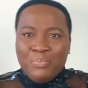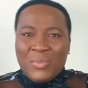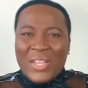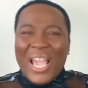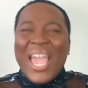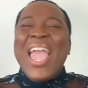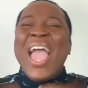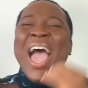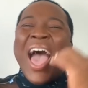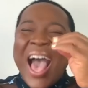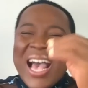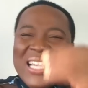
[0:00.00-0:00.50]

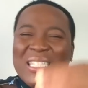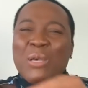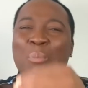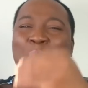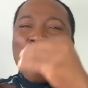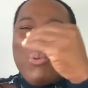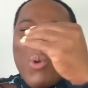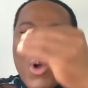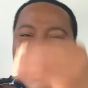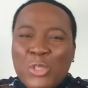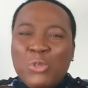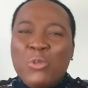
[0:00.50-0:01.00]
It has a
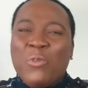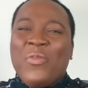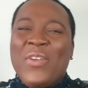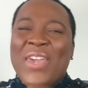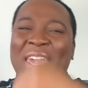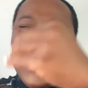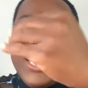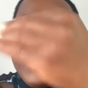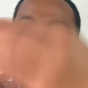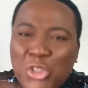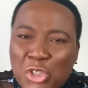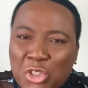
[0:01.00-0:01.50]
point of
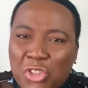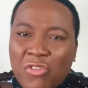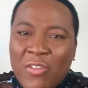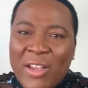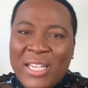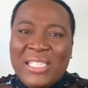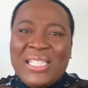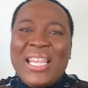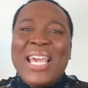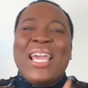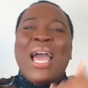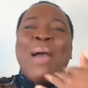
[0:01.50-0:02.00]

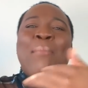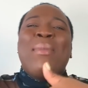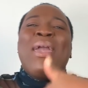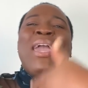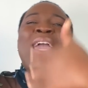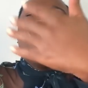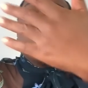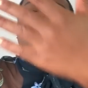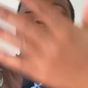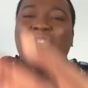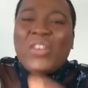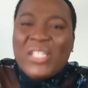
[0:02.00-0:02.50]
interest. Like, I'm
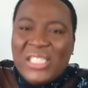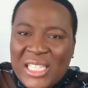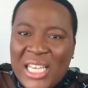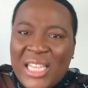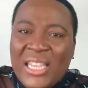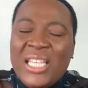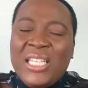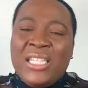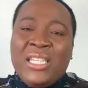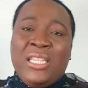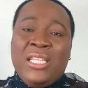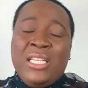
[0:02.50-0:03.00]
interested
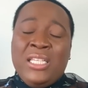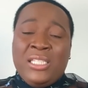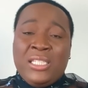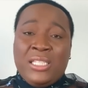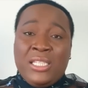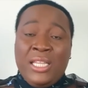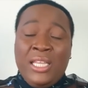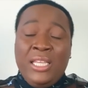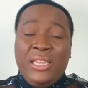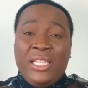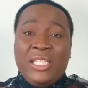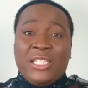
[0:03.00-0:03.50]

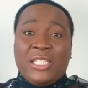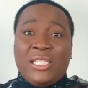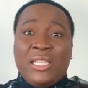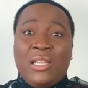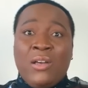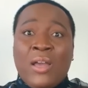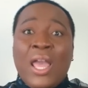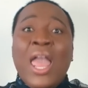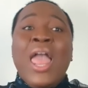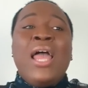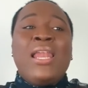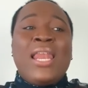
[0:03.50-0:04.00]
in this look.